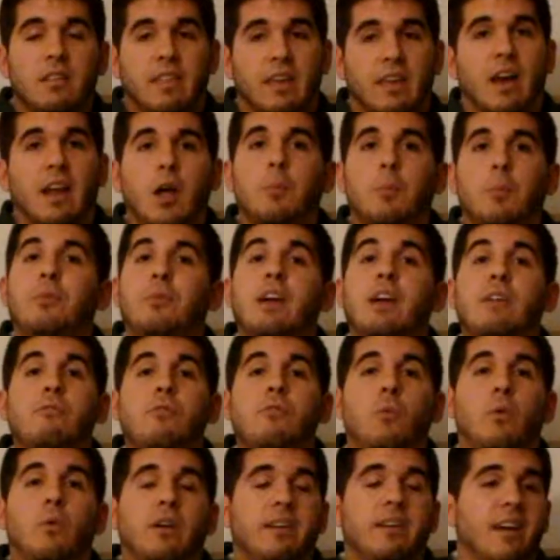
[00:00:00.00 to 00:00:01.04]
They got outplayed
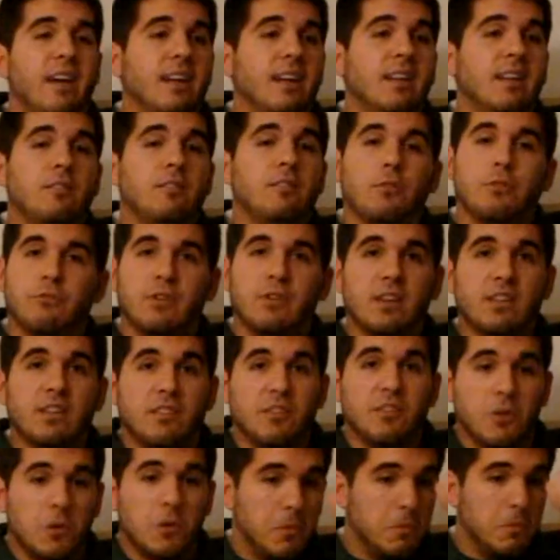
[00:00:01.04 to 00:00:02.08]
for one night. They're
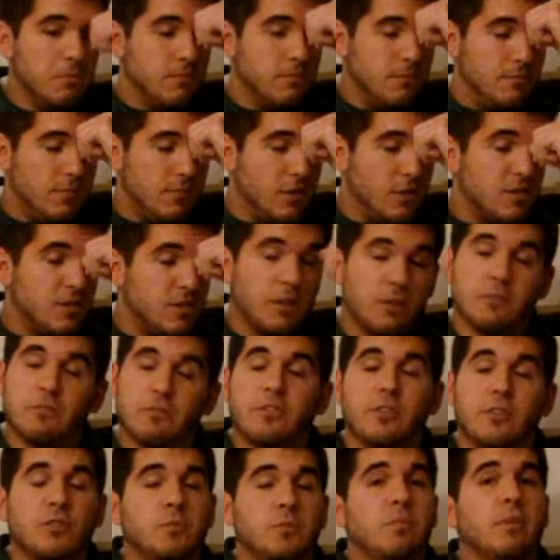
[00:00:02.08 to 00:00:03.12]
3-2. They're still in
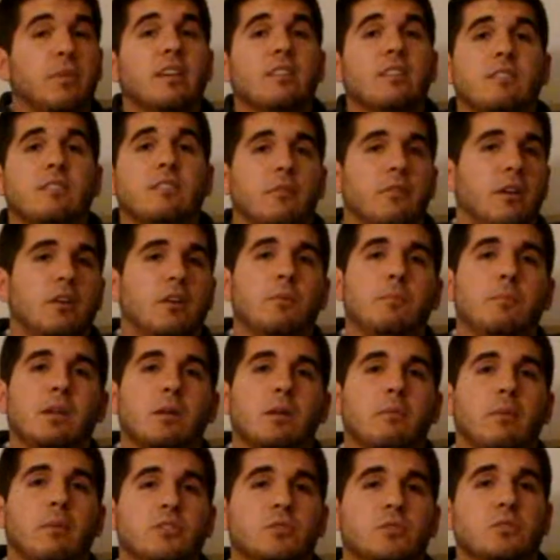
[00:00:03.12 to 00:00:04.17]
first place, though. They could be
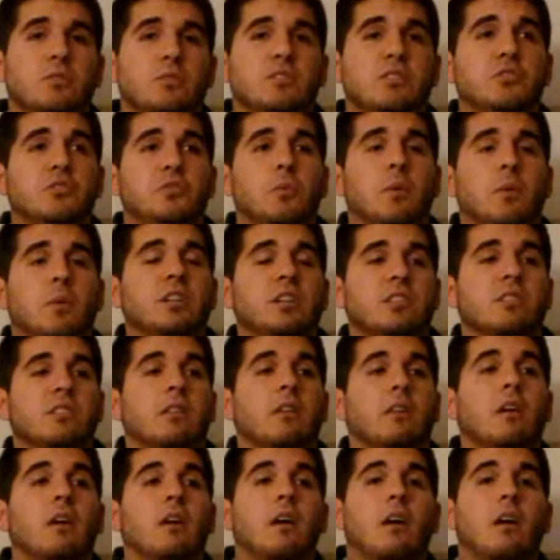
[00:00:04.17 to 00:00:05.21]
in a much worse situation.
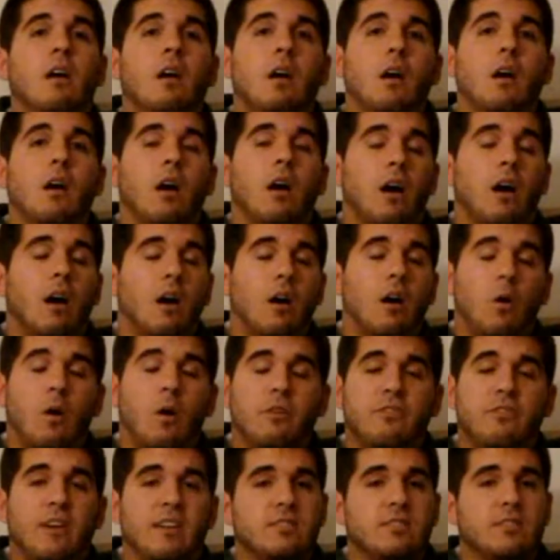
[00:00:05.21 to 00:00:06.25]

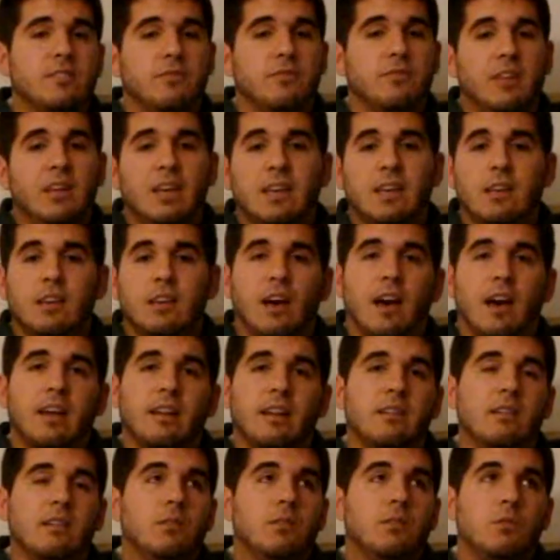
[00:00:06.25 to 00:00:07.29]
Offensively,
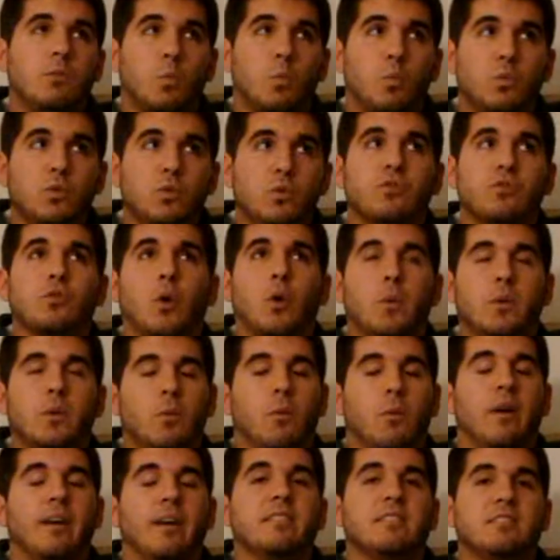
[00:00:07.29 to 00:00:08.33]
you saw what
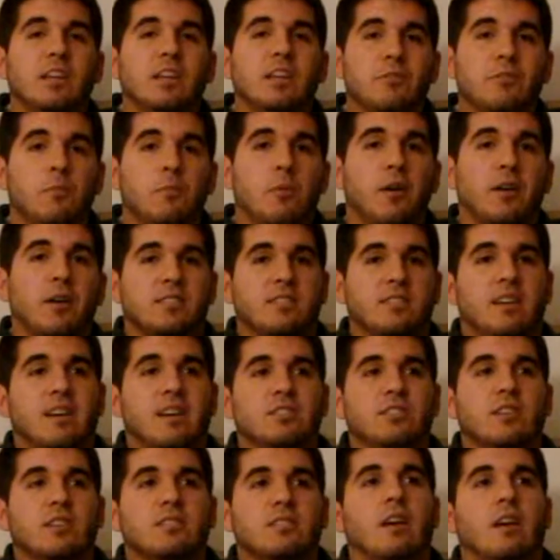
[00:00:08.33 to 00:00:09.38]
you wanted to see from Mark
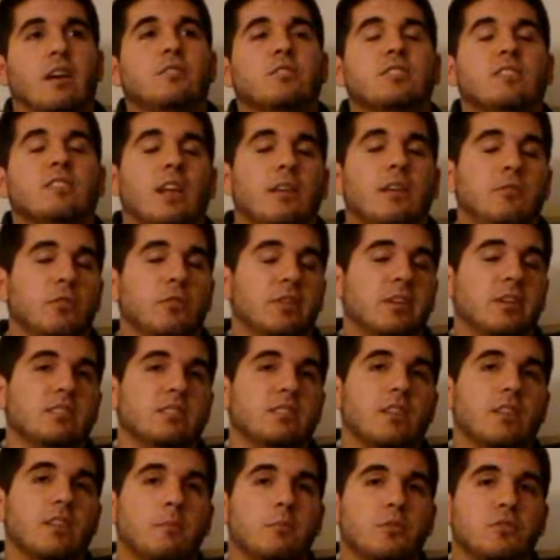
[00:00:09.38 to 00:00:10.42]
Sanchez. I understand if you look at
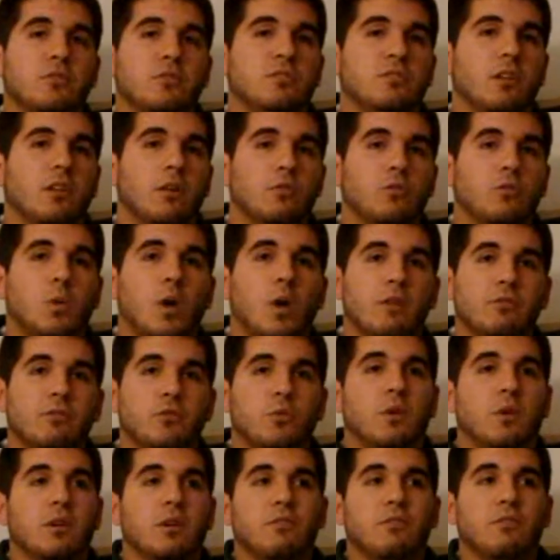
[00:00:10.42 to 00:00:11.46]
his numbers, 12
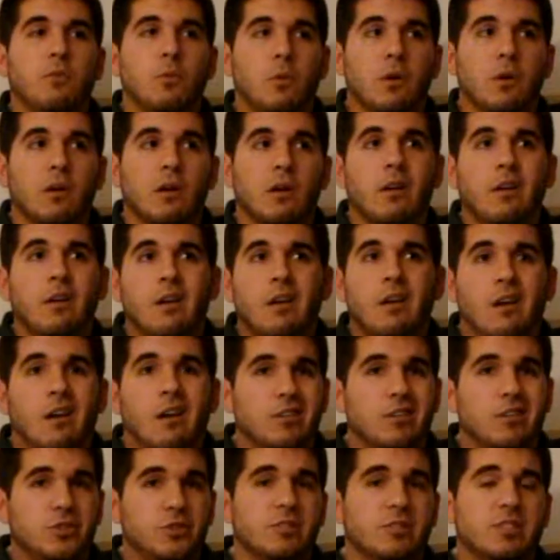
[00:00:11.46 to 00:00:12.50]
to 24,
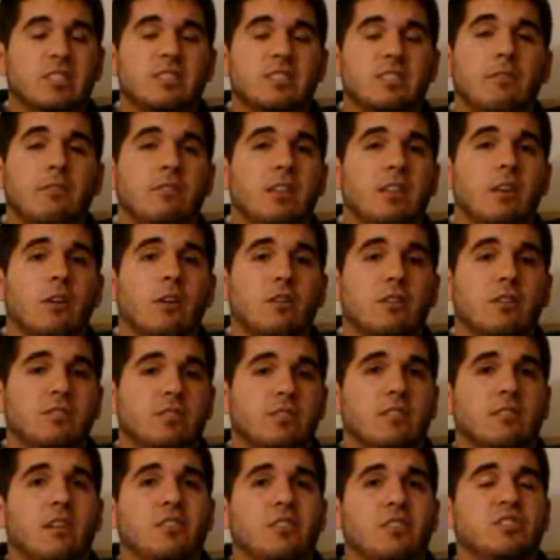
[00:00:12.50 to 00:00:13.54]
170 yards
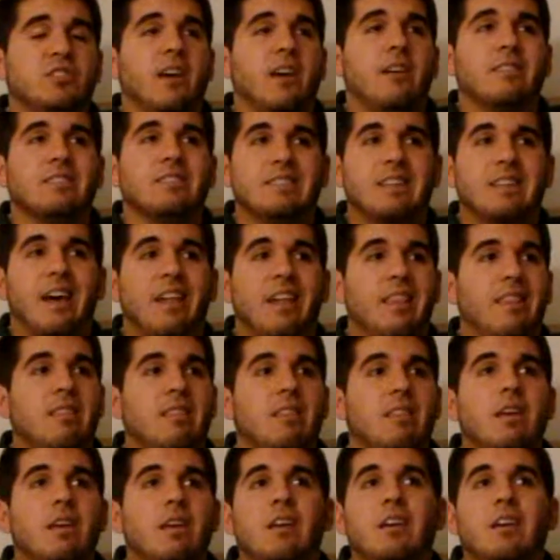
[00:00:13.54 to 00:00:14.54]
and a touchdown. It